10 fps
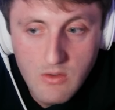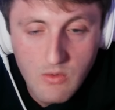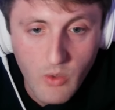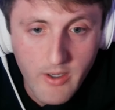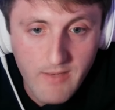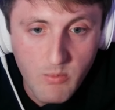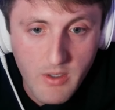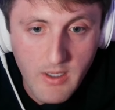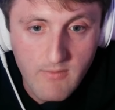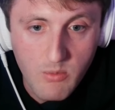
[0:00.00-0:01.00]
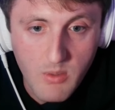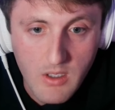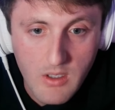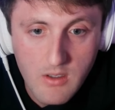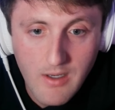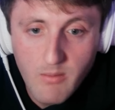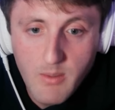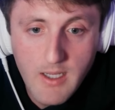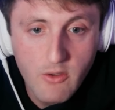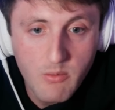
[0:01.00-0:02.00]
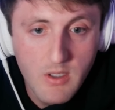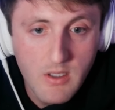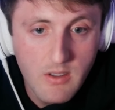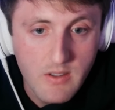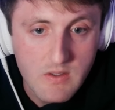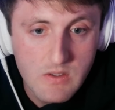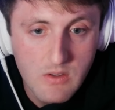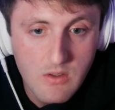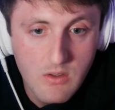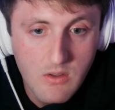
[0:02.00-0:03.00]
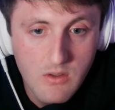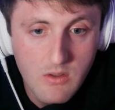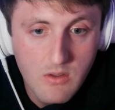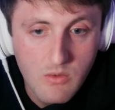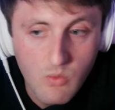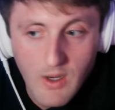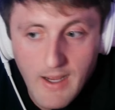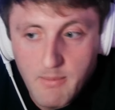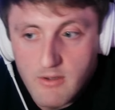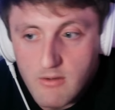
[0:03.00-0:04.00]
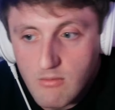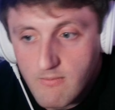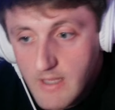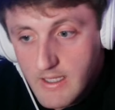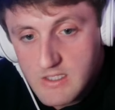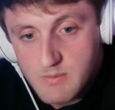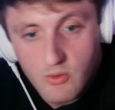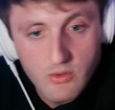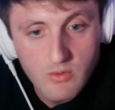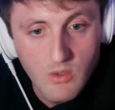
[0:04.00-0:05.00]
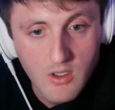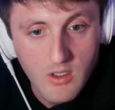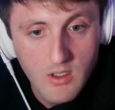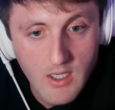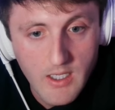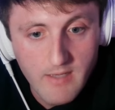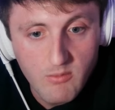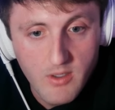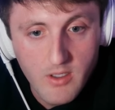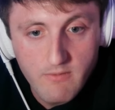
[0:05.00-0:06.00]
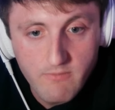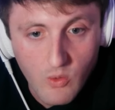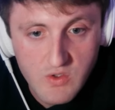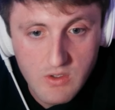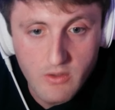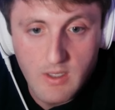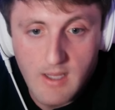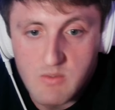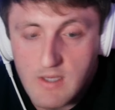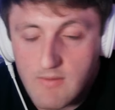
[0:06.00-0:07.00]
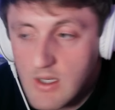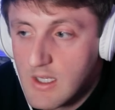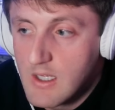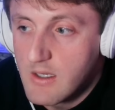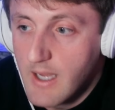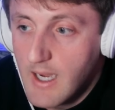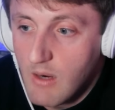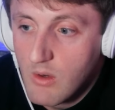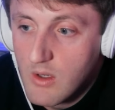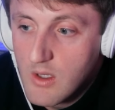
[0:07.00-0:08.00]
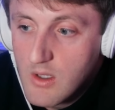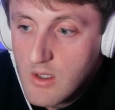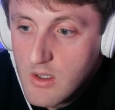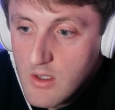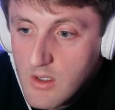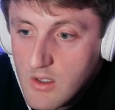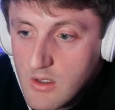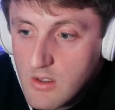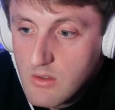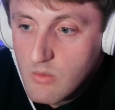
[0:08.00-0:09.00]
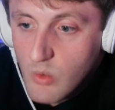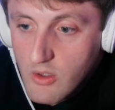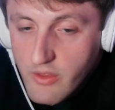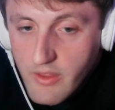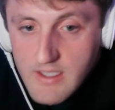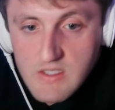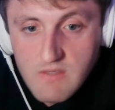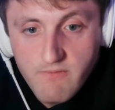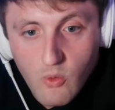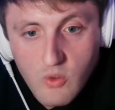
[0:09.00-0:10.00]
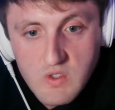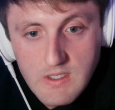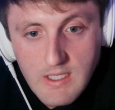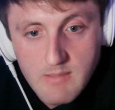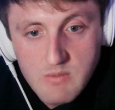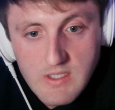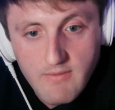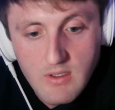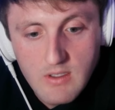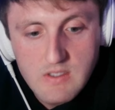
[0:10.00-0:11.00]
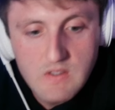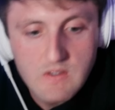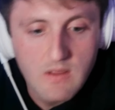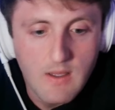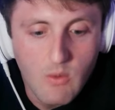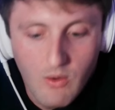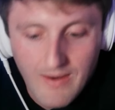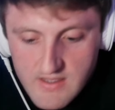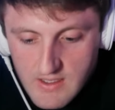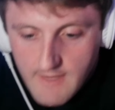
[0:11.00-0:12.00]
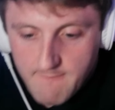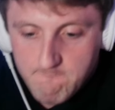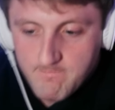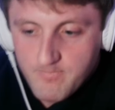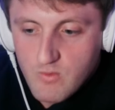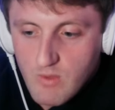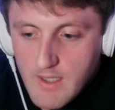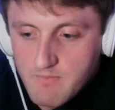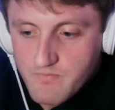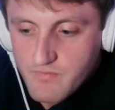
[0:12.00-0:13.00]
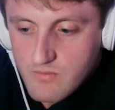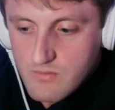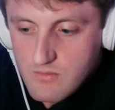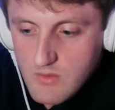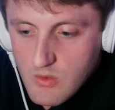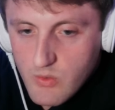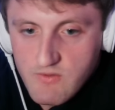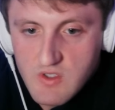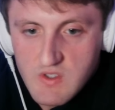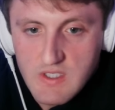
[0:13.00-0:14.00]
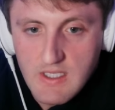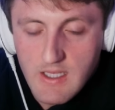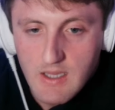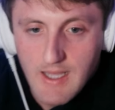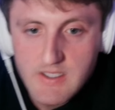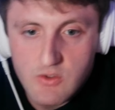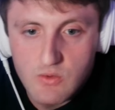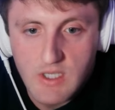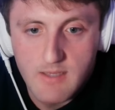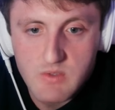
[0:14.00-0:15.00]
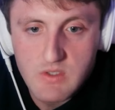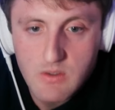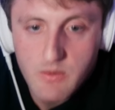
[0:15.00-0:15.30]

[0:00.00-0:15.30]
Where did everybody have their money? Everybody had their money on the Knicks. What happened? Vegas pulled the rug on everybody, forced another game seven. Now, will this force a game seven? This is the thing we're at tonight, right? We've just seen it last two times